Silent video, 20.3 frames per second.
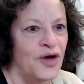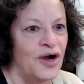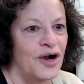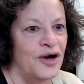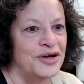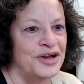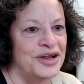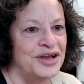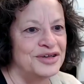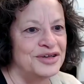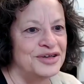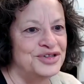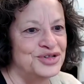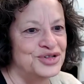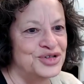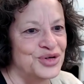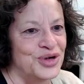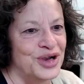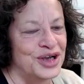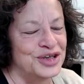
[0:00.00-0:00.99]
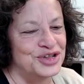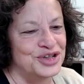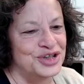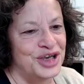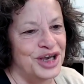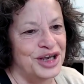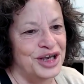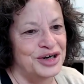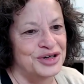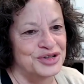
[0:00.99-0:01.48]
RDHs are
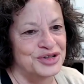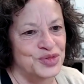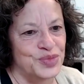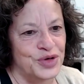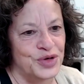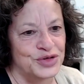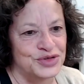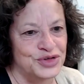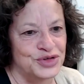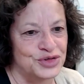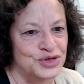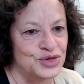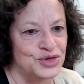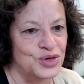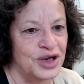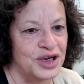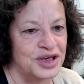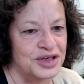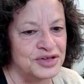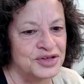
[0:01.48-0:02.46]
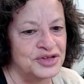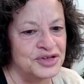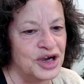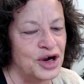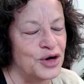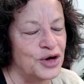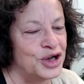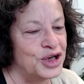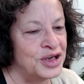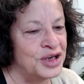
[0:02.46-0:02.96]
educated as opposed to trained.
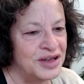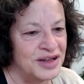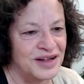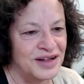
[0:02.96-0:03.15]
Sorry,